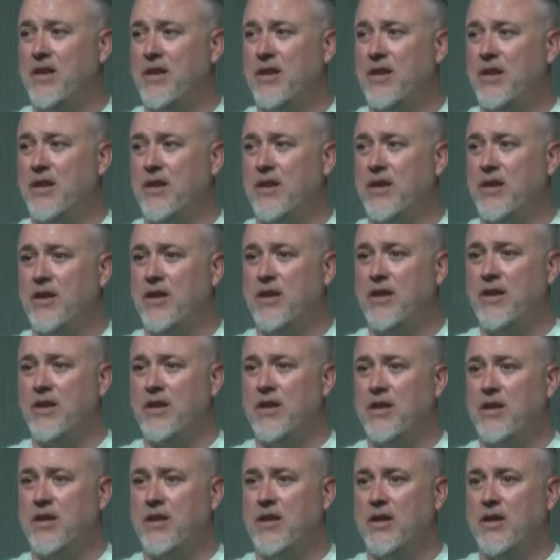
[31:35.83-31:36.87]

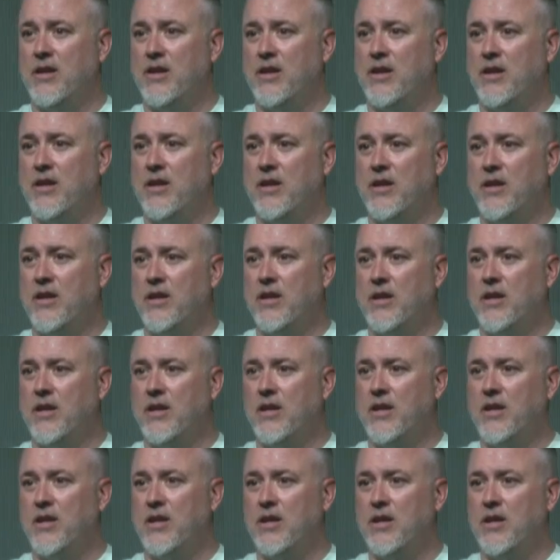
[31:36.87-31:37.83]
(silence)